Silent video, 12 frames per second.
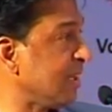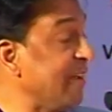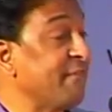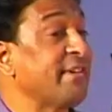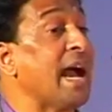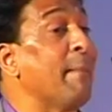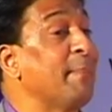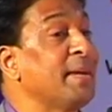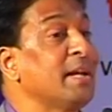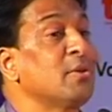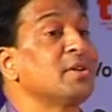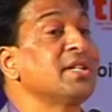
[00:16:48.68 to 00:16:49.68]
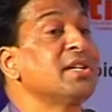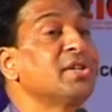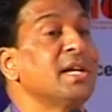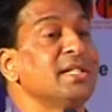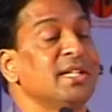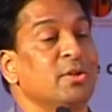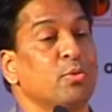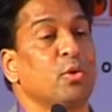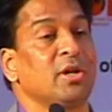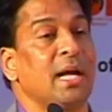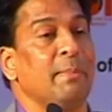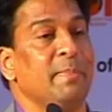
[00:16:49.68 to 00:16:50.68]
If capital goods in transit,
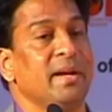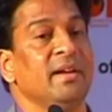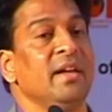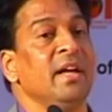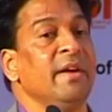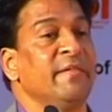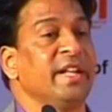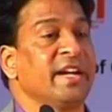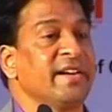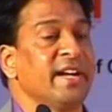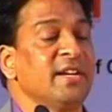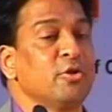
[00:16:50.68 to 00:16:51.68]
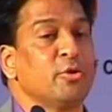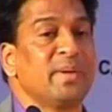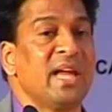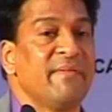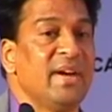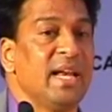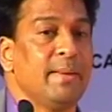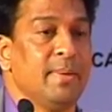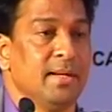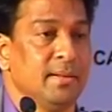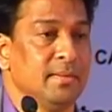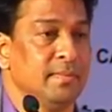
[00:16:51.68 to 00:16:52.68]
what happened? Whether credit would be
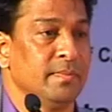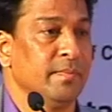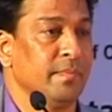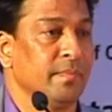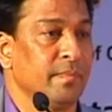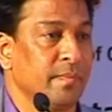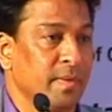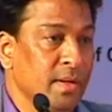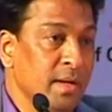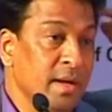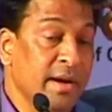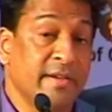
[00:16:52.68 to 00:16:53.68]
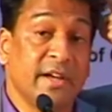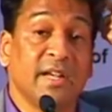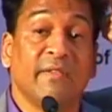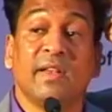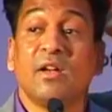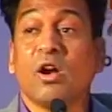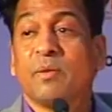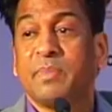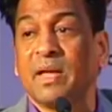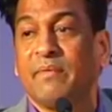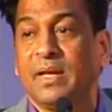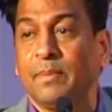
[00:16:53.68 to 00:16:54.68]
available? Credit will not
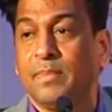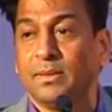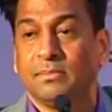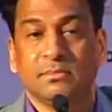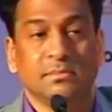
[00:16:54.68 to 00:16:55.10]
be available.